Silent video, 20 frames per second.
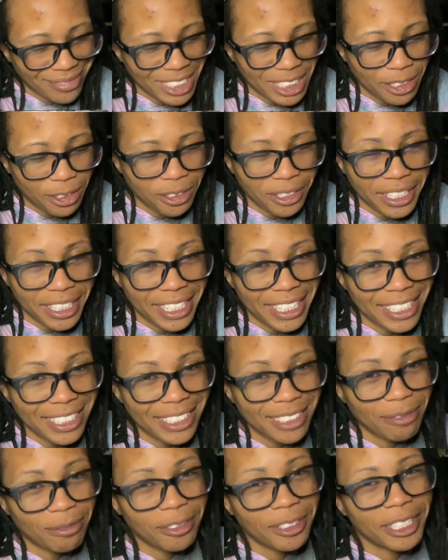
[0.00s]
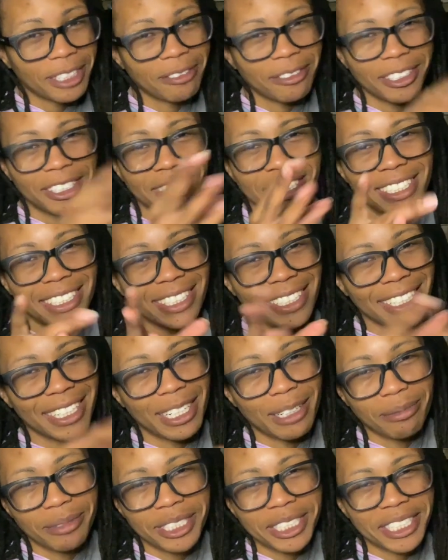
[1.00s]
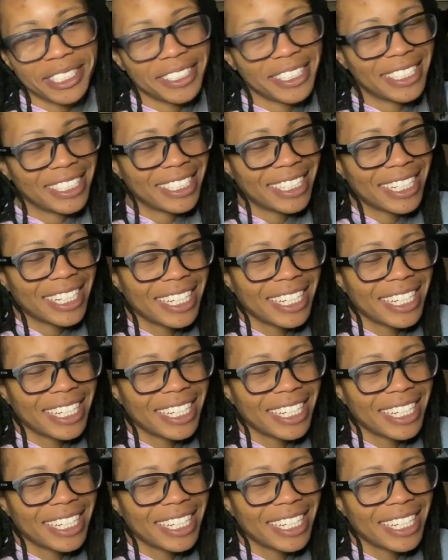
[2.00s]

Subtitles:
trying to add some flavor into the commentary.